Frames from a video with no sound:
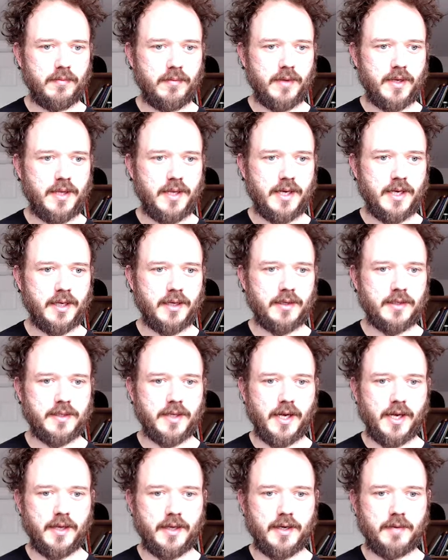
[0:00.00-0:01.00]
and then I could
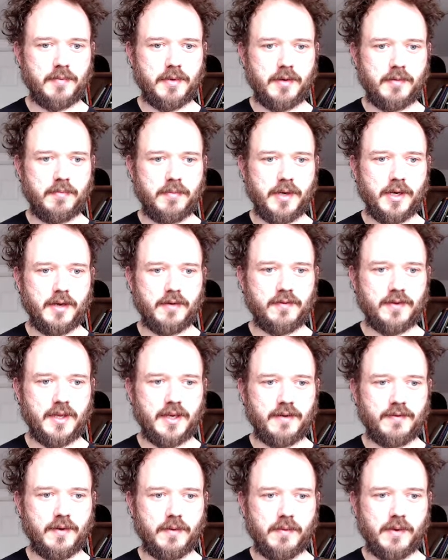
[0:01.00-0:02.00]
tile it up and above, and then
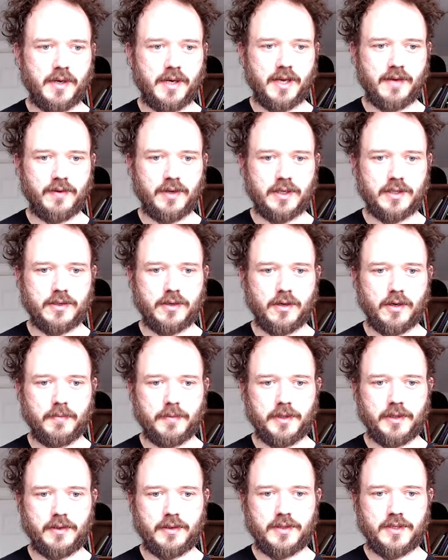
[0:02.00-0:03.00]
if I wanted to have a
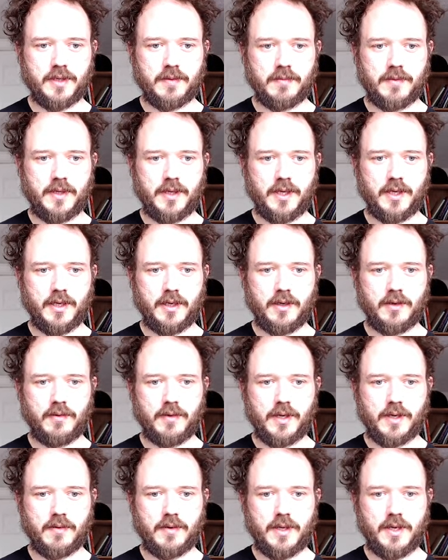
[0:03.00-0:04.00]
terminal or something, I could go
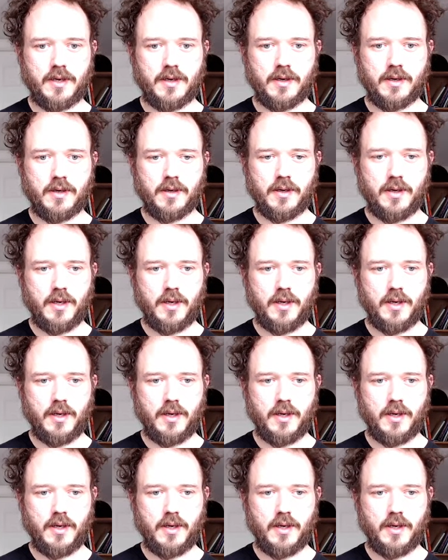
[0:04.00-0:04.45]
down here.